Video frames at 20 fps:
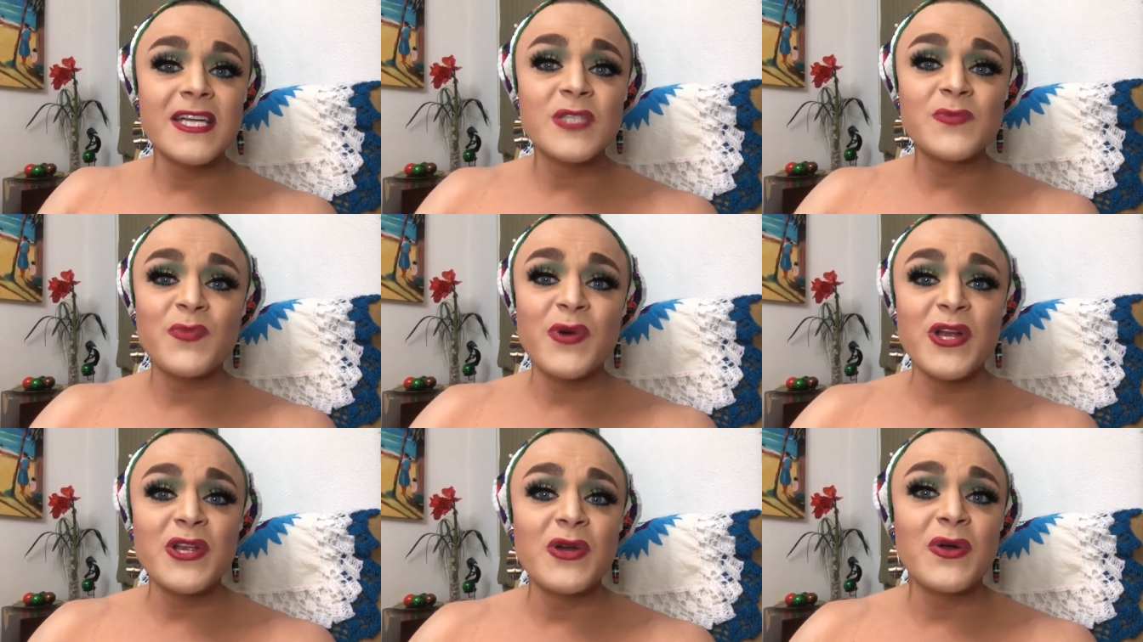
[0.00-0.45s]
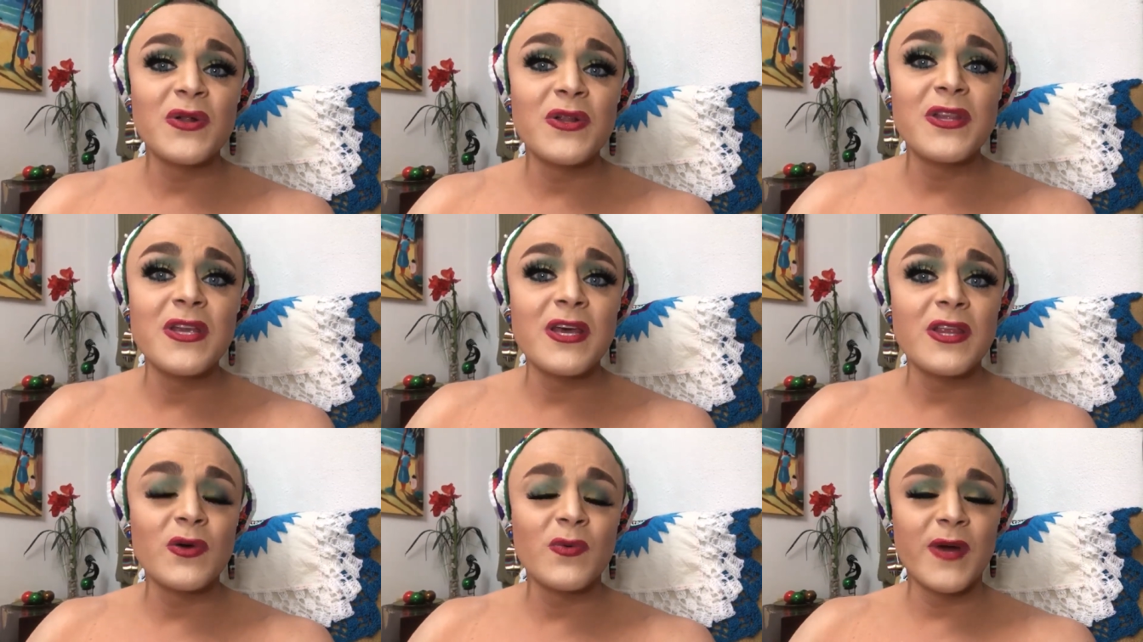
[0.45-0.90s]
Espanol,
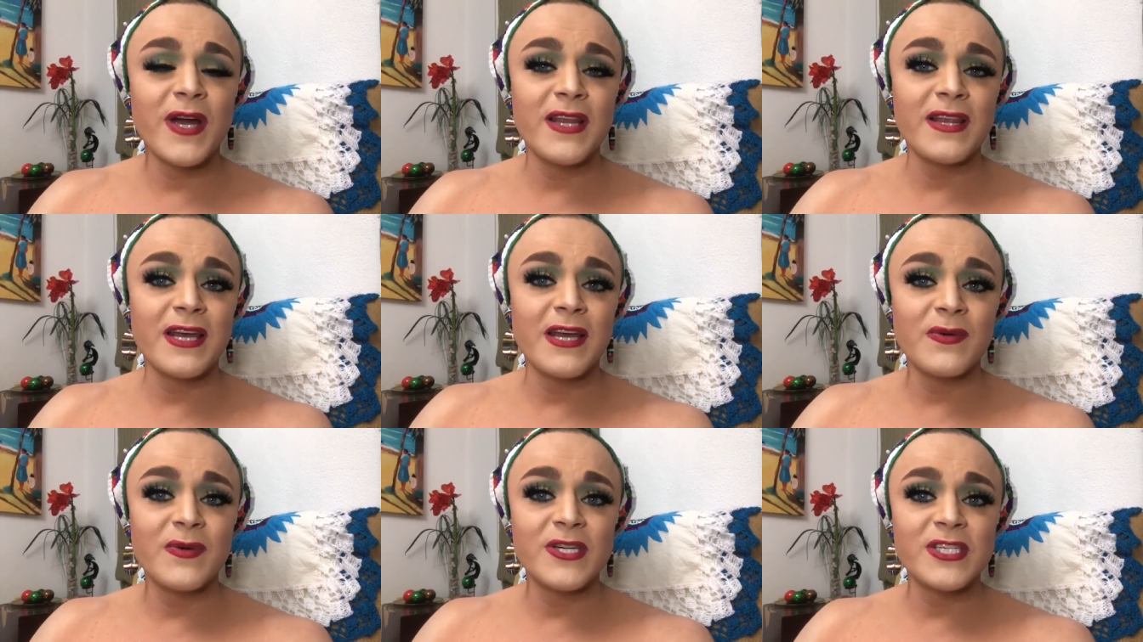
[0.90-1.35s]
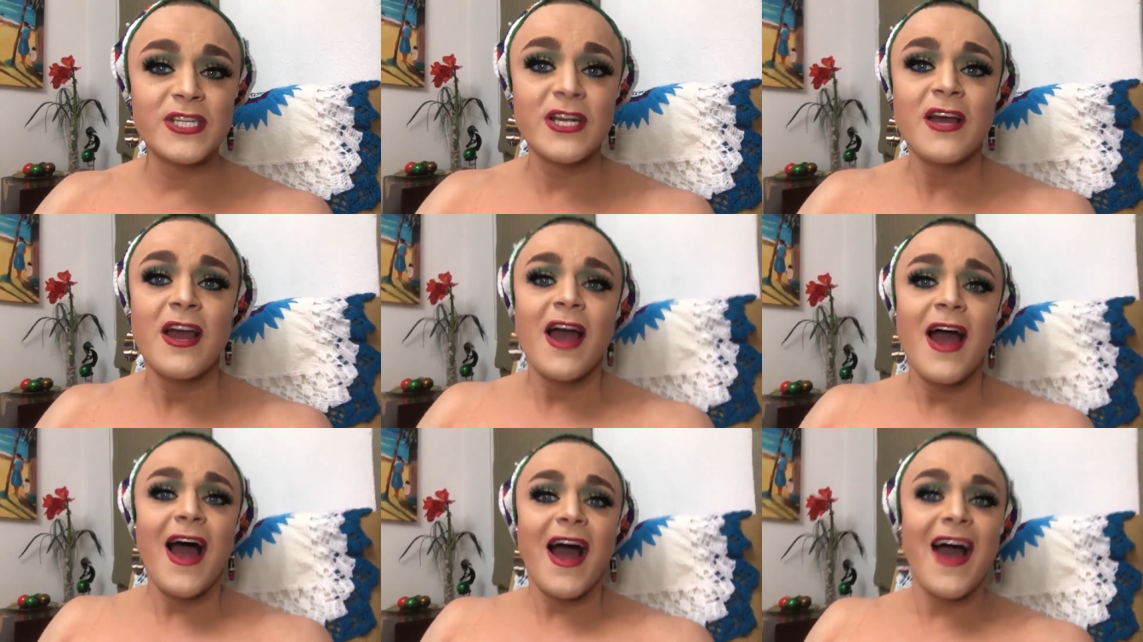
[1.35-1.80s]
the other white language.
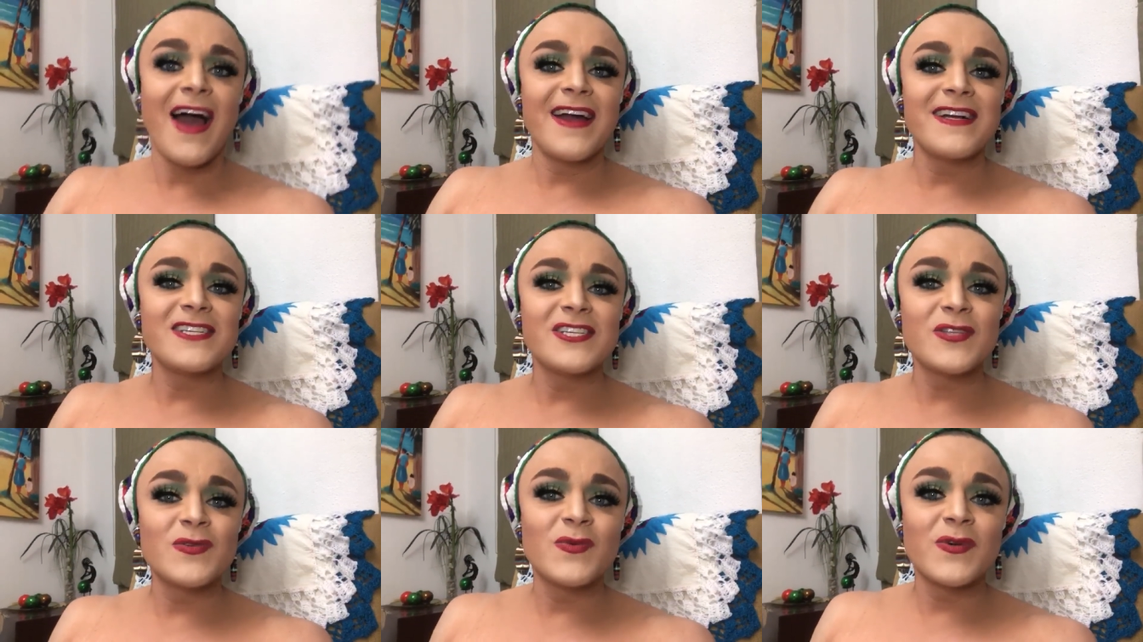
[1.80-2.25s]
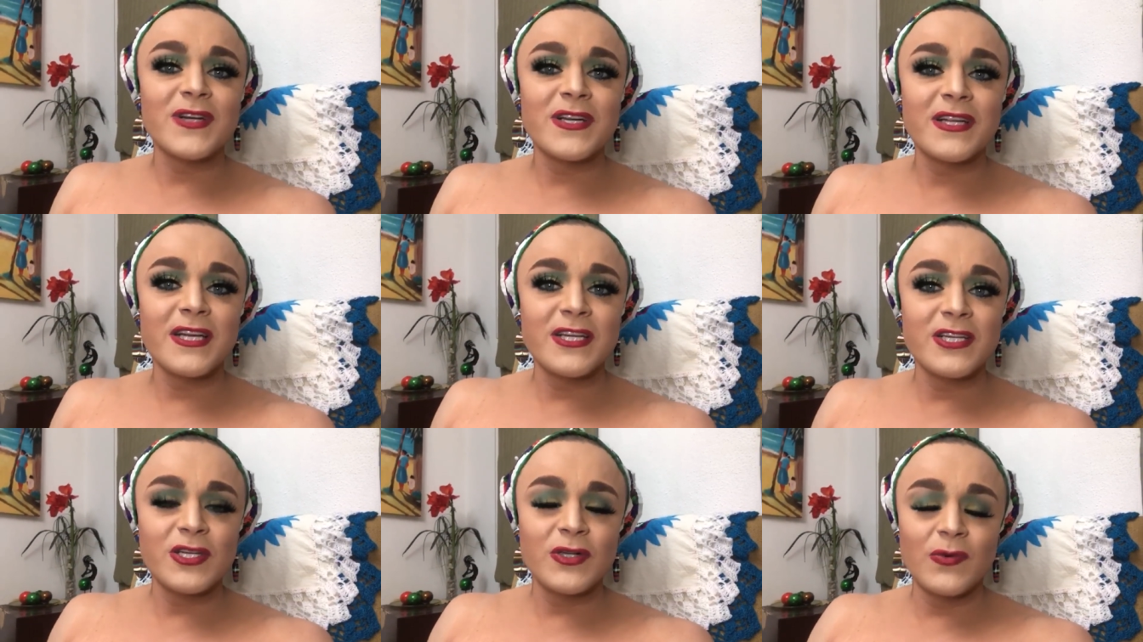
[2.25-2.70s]
I just want to
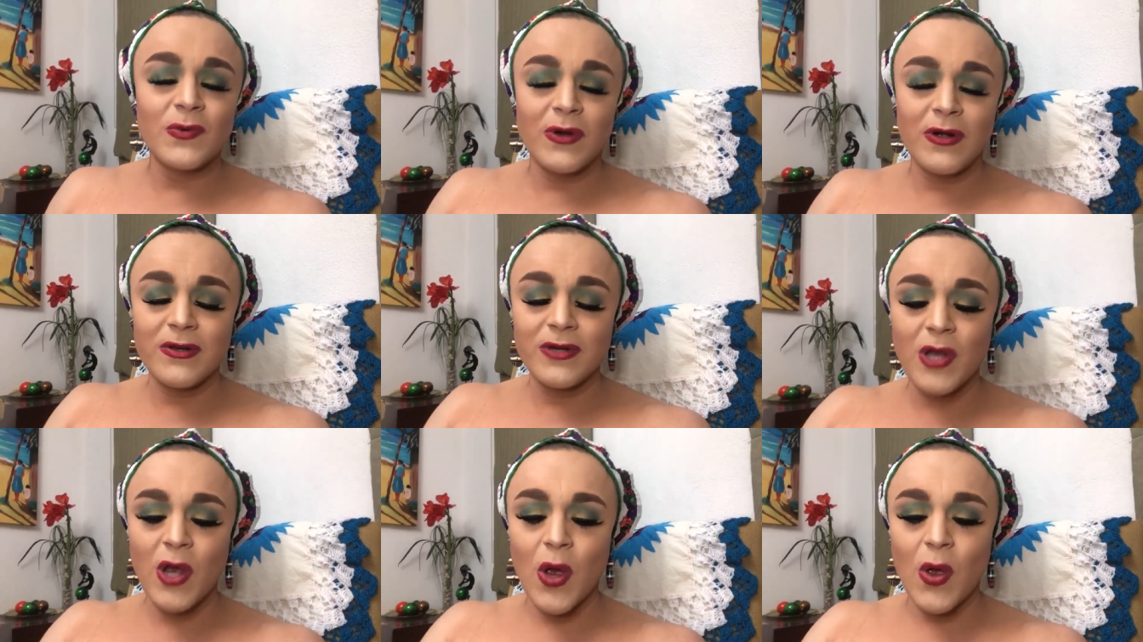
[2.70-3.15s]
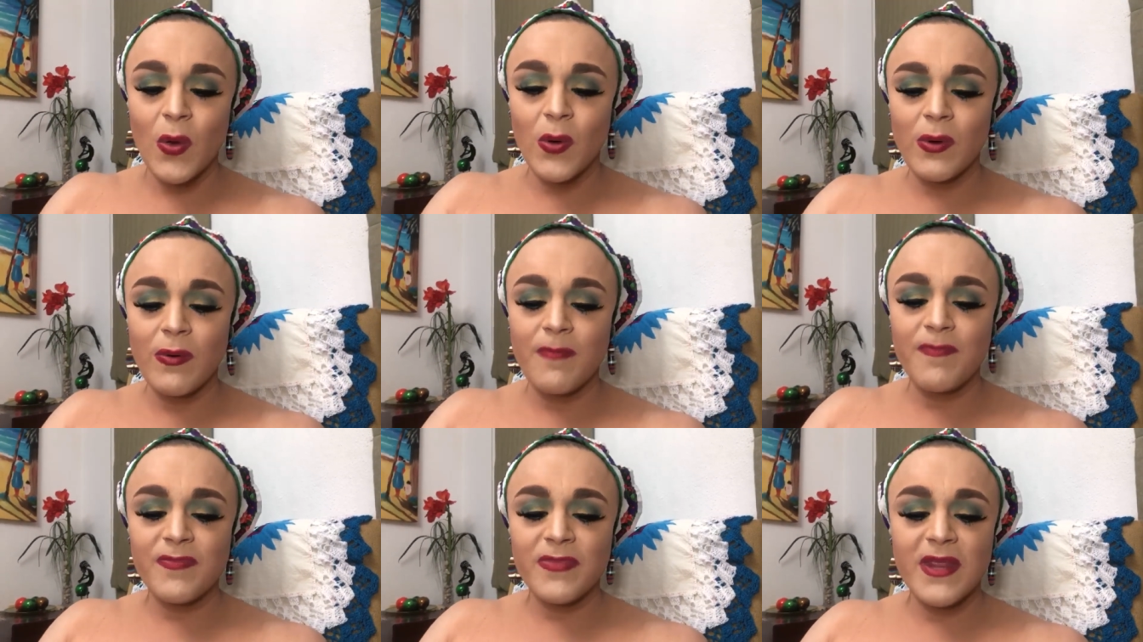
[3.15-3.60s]
let you all
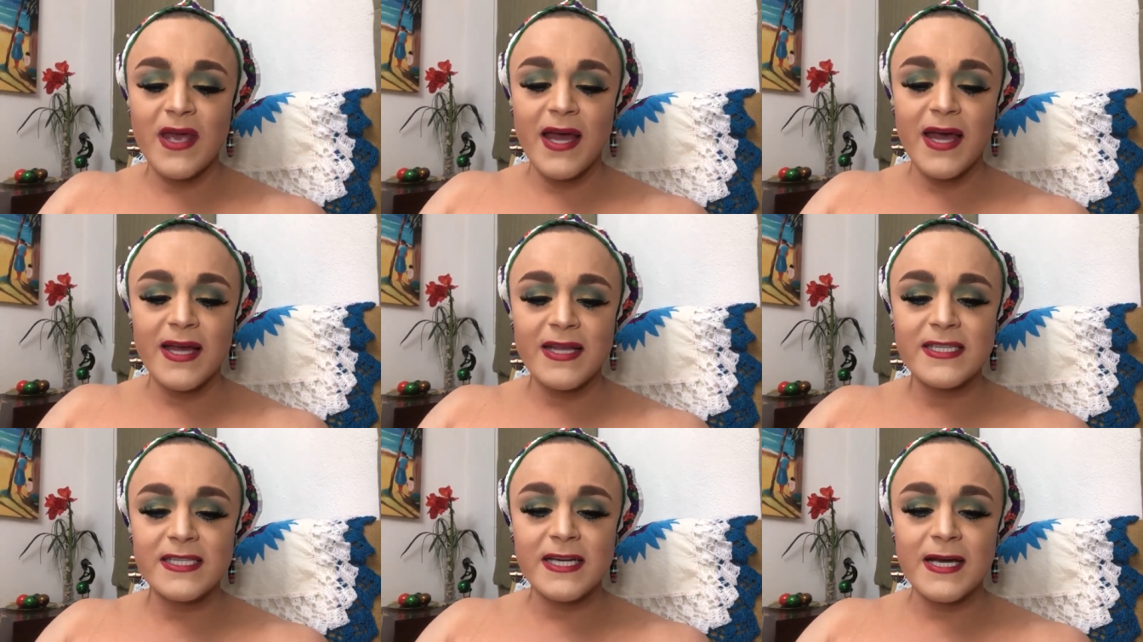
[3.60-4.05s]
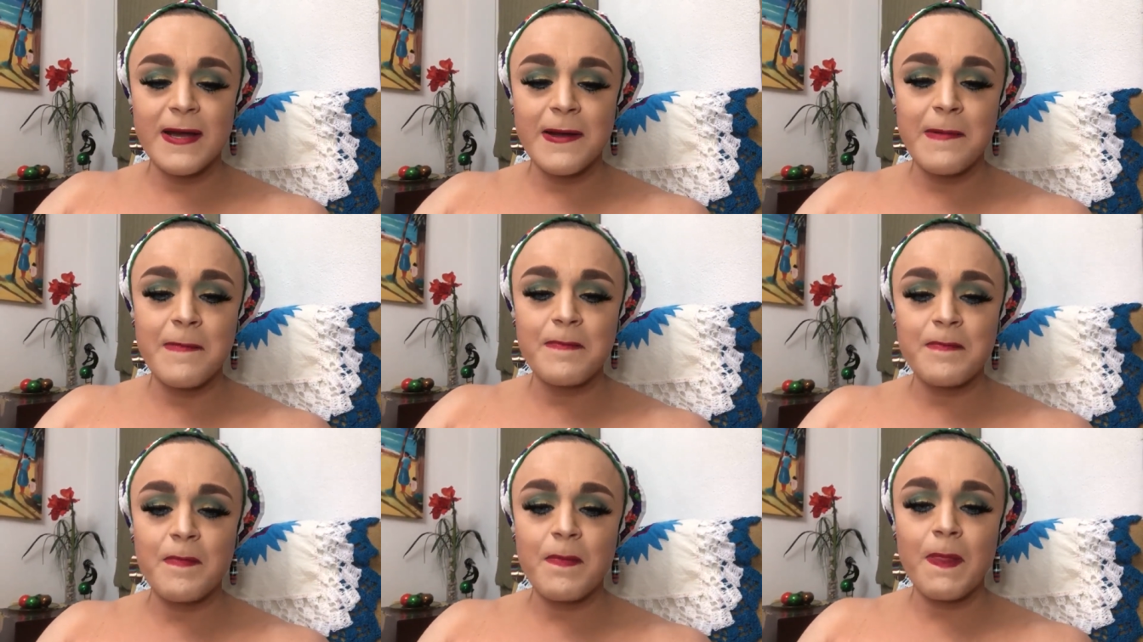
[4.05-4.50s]
know that
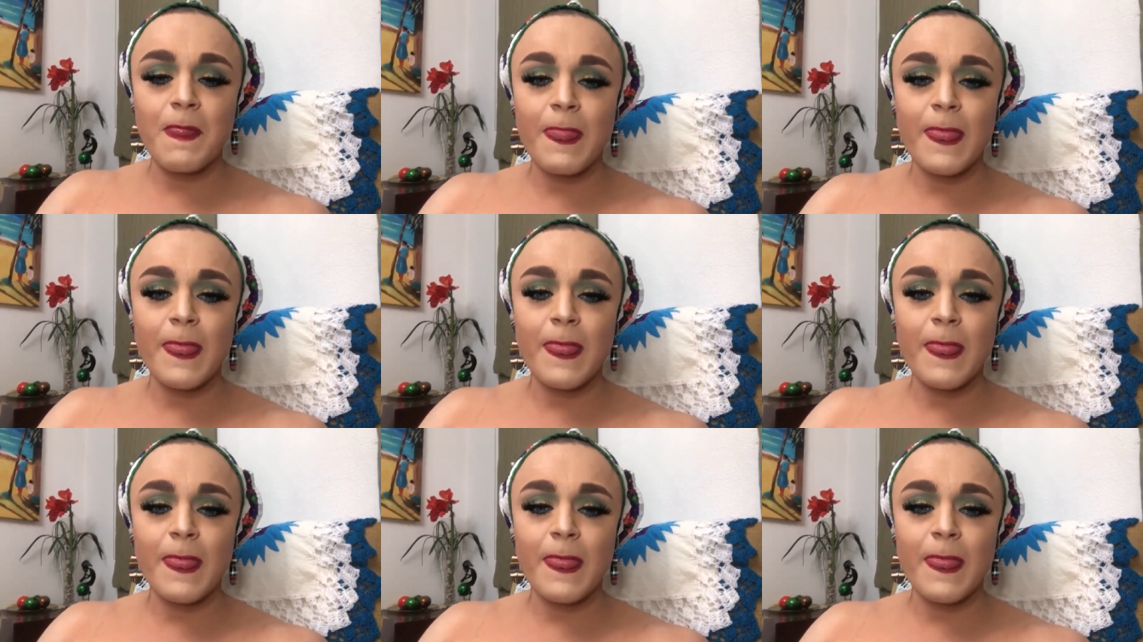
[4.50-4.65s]
um,